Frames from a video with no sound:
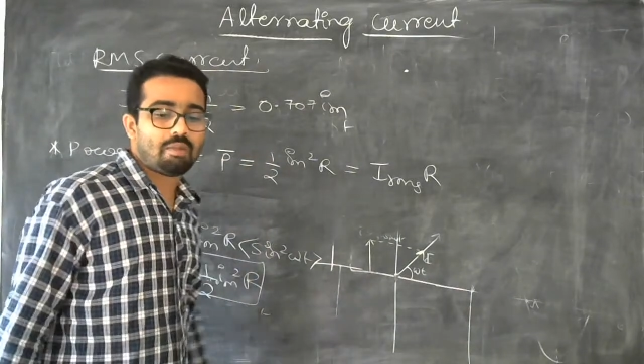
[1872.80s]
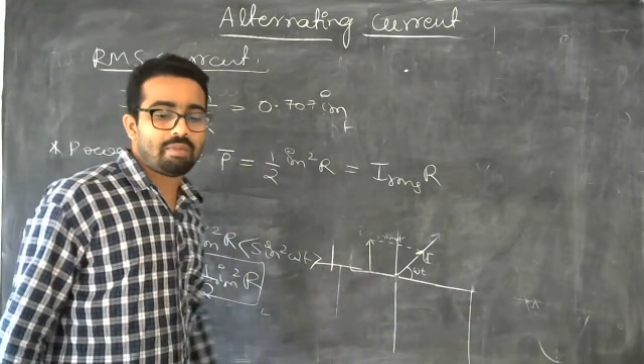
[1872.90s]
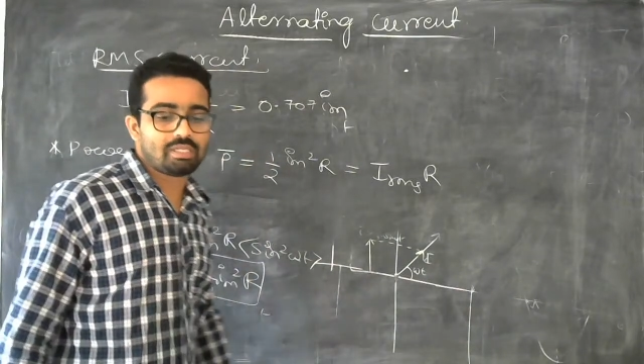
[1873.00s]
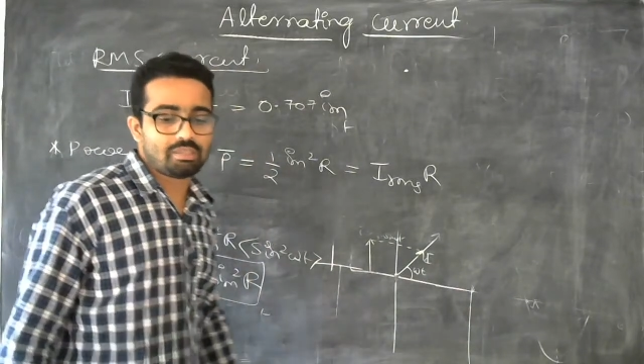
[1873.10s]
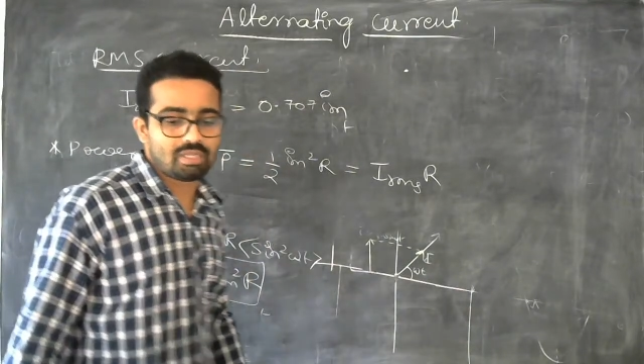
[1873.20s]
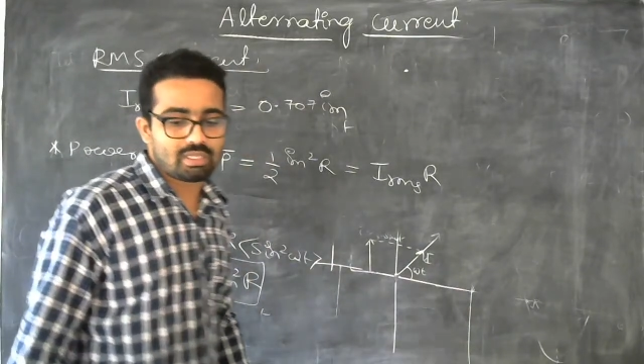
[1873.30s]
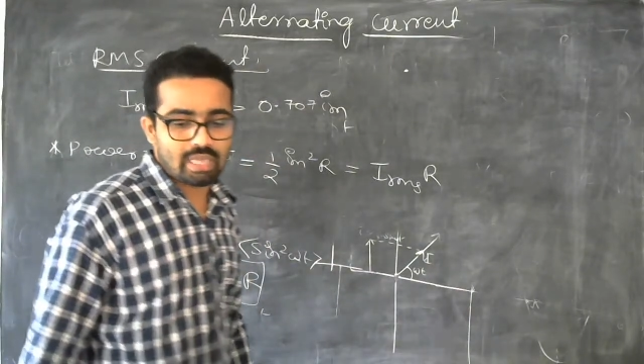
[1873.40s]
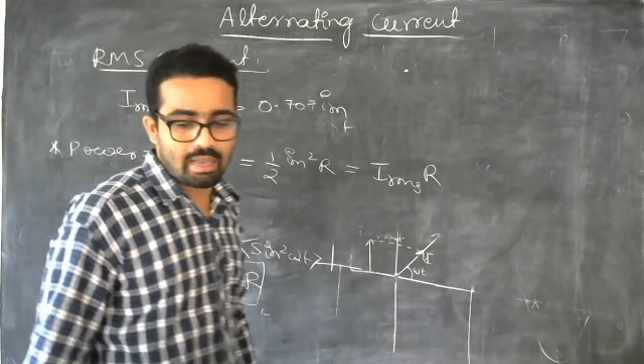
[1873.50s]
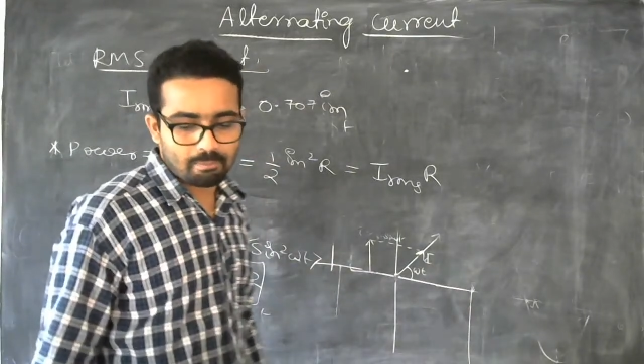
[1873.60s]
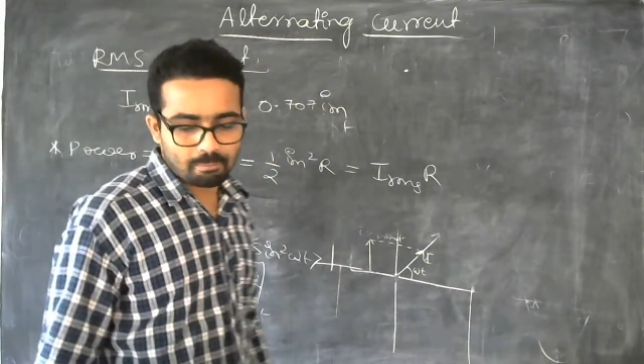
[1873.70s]
means it is
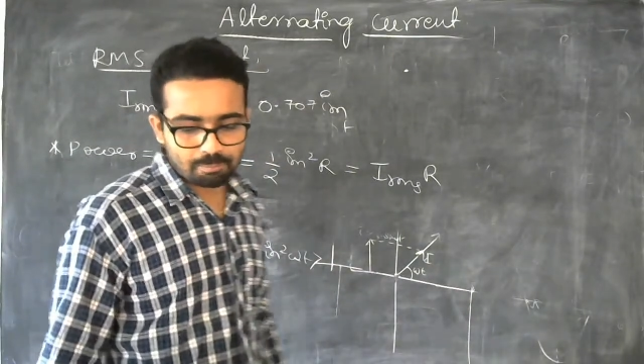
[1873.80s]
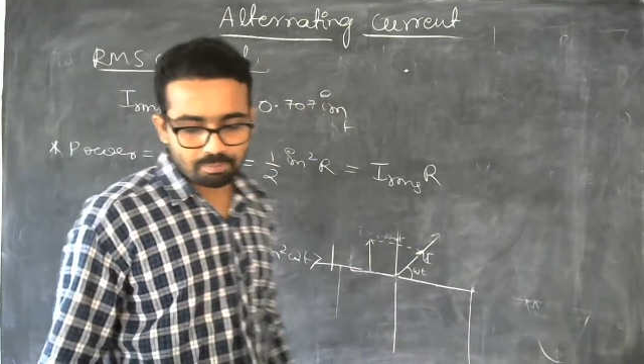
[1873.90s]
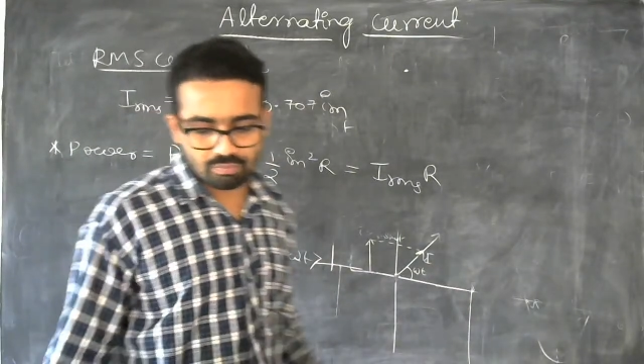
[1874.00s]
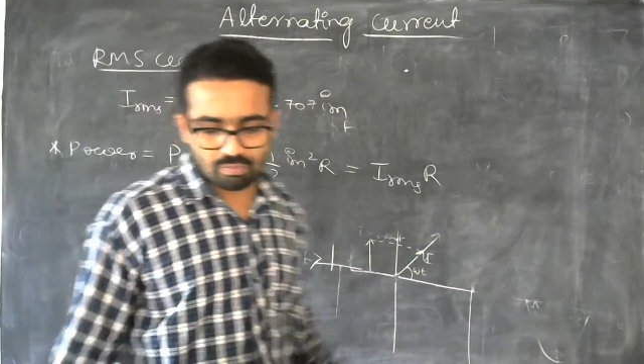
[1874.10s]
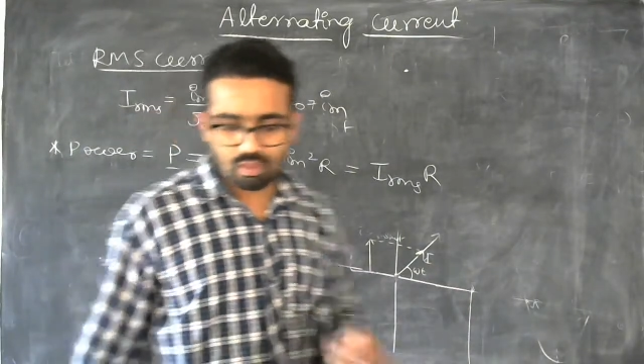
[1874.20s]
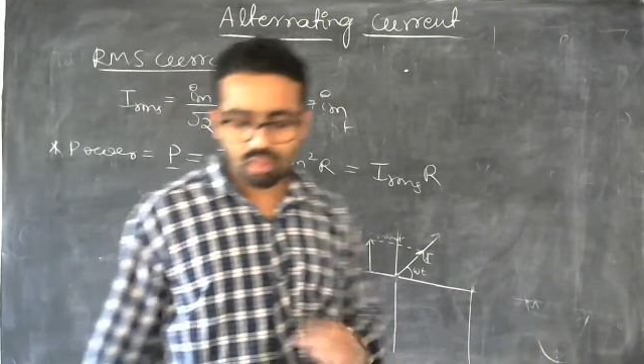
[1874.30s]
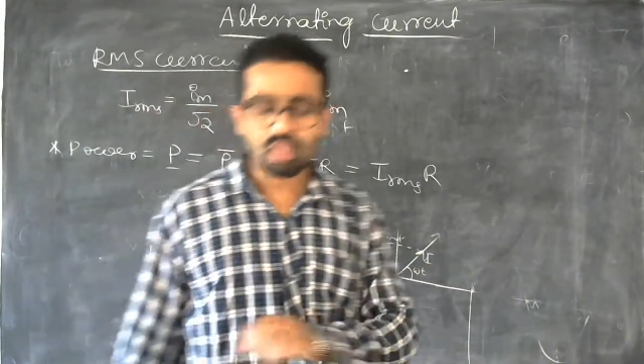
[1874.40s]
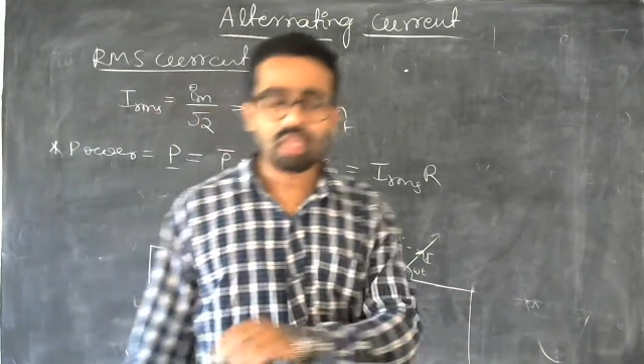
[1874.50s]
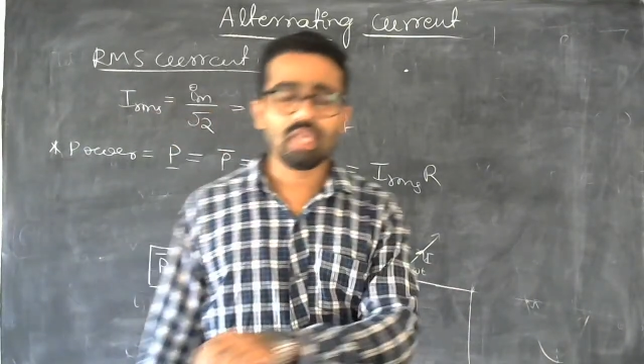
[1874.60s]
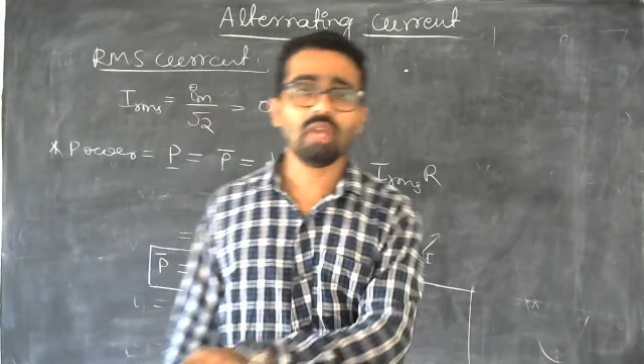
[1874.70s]
a
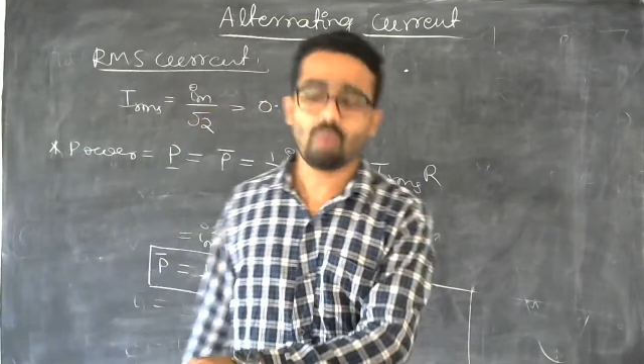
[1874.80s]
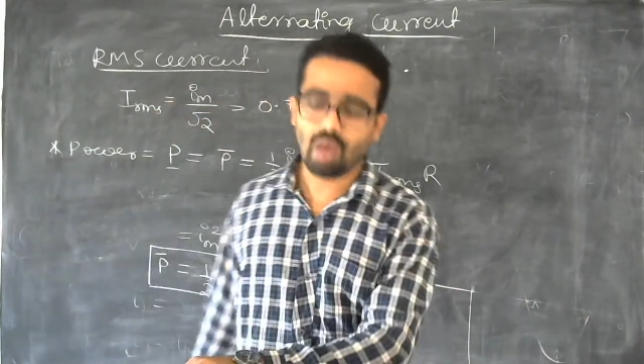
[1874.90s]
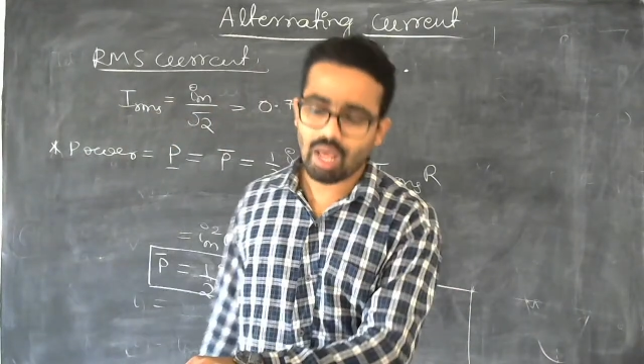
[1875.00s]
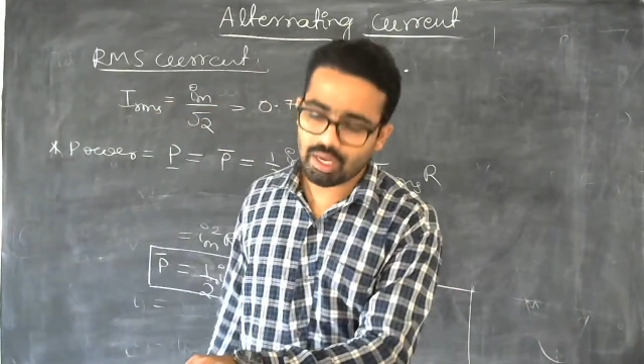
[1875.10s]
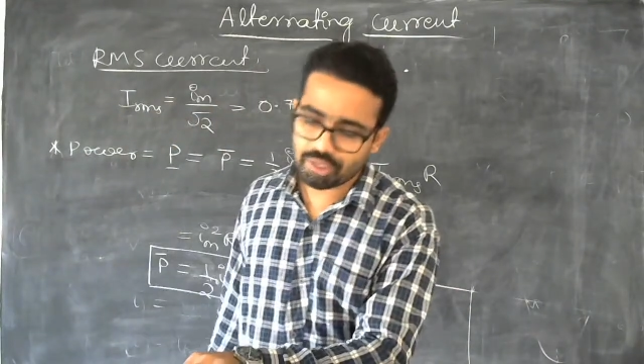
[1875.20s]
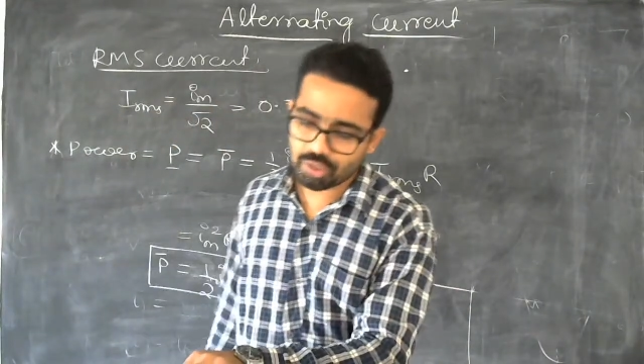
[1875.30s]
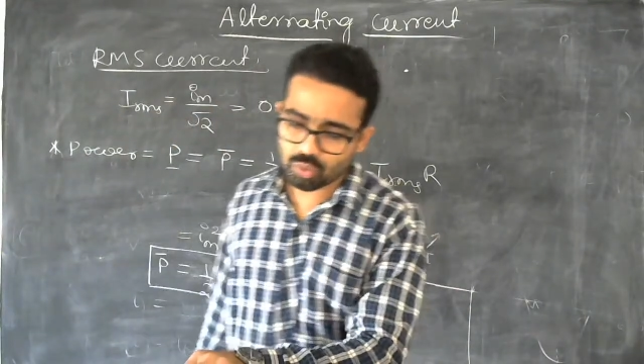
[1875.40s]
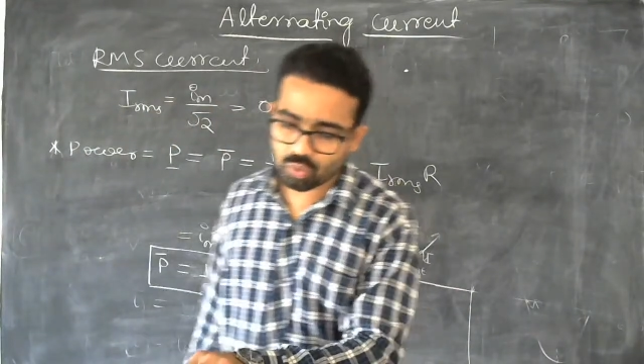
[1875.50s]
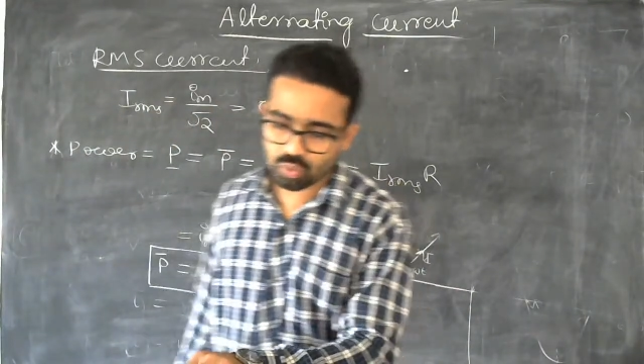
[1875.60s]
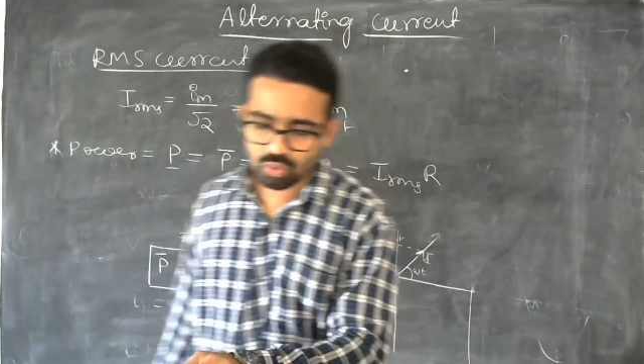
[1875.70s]
equivalent
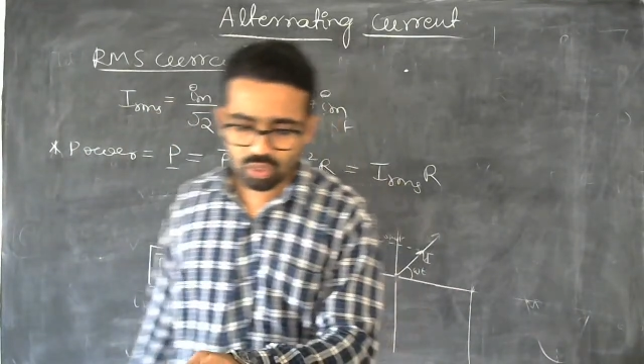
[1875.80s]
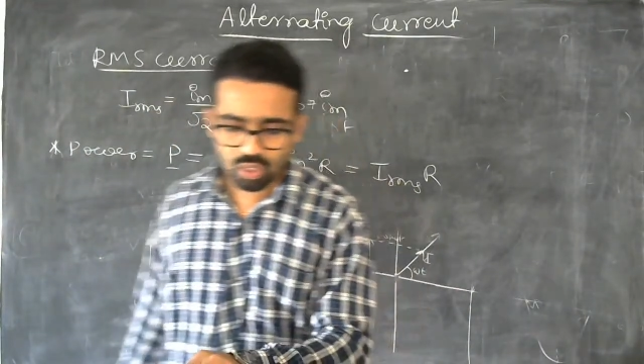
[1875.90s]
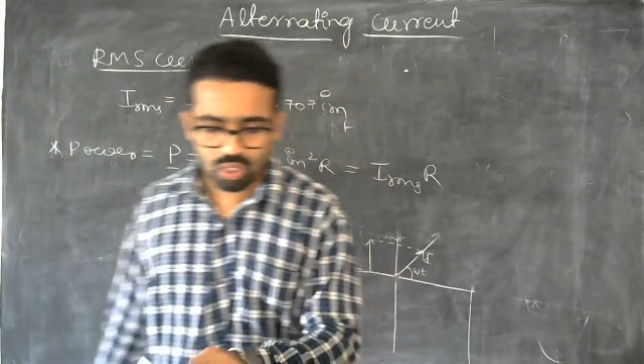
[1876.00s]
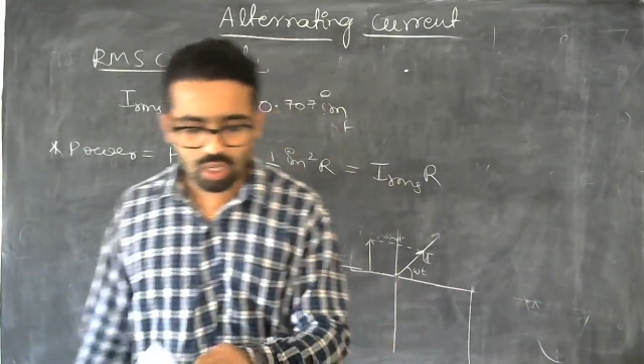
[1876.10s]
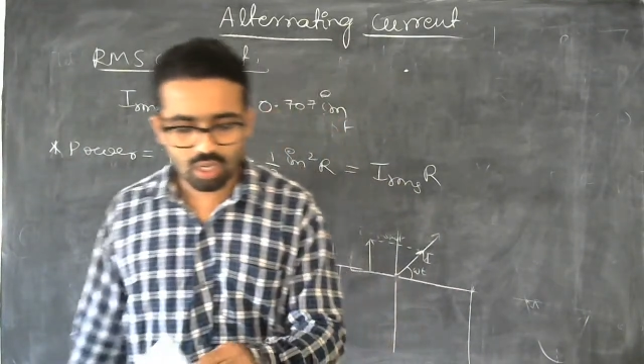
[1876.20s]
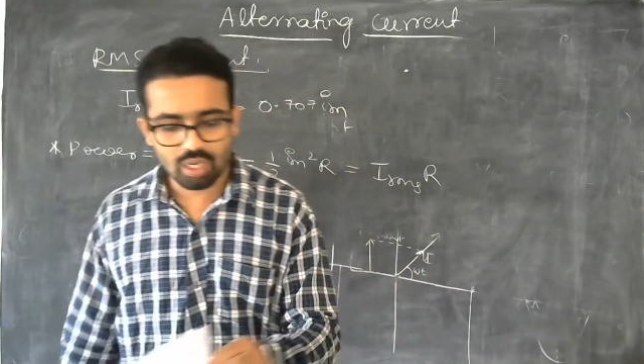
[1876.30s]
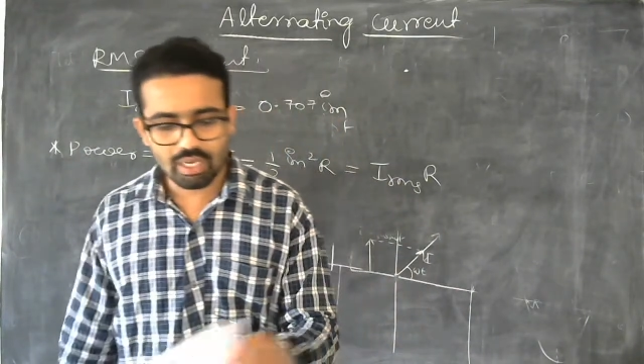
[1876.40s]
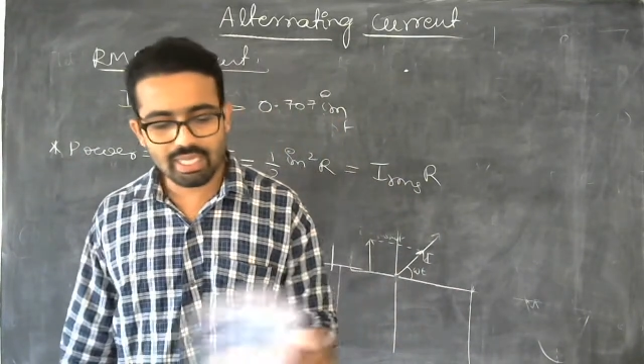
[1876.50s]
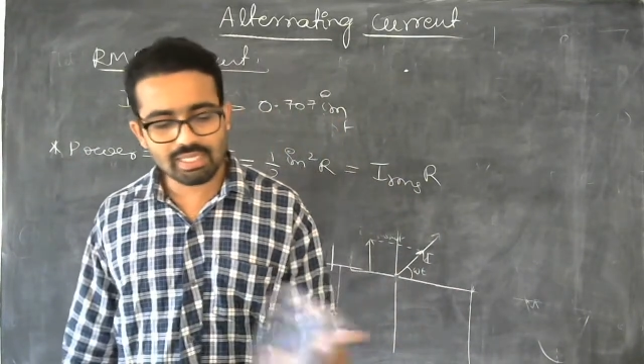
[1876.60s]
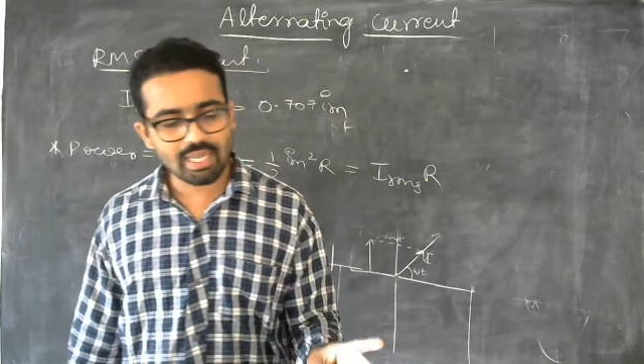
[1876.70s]
to
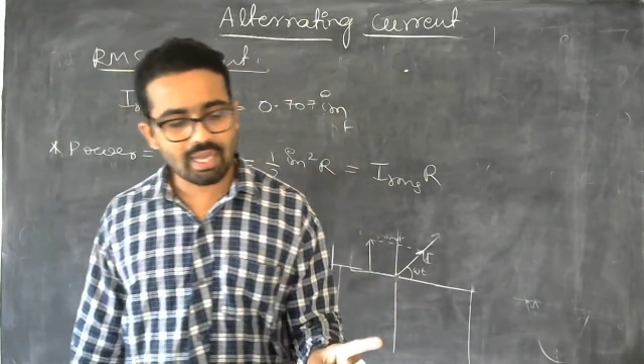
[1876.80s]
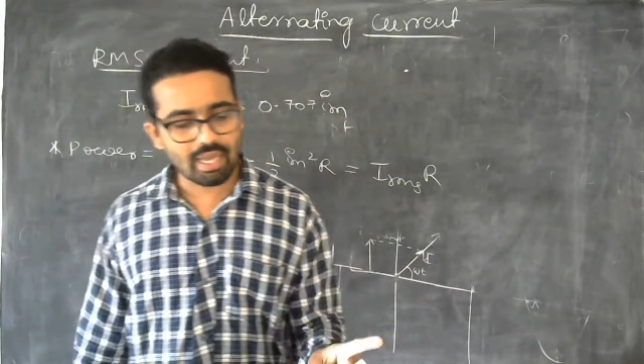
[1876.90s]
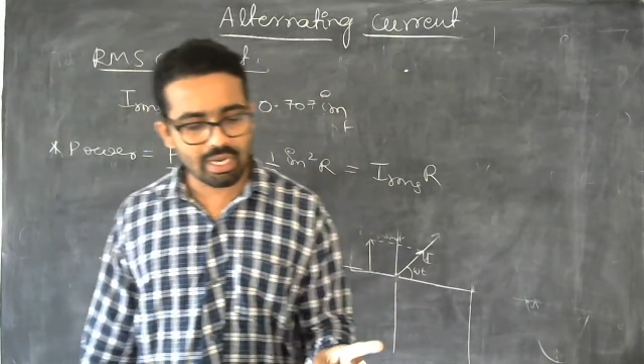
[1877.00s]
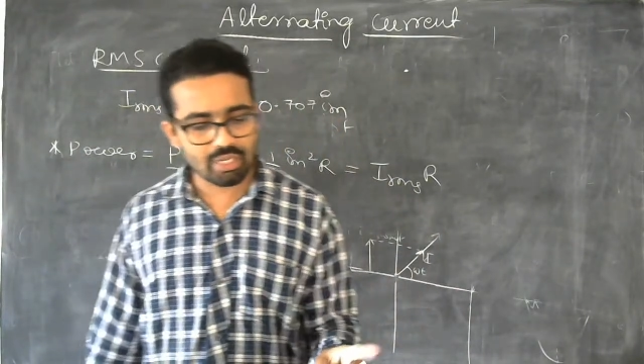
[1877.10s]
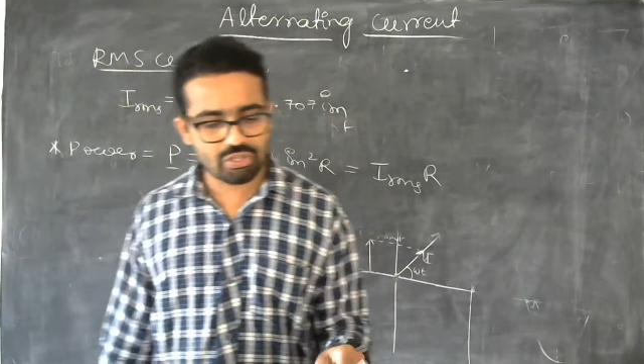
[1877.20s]
DC current.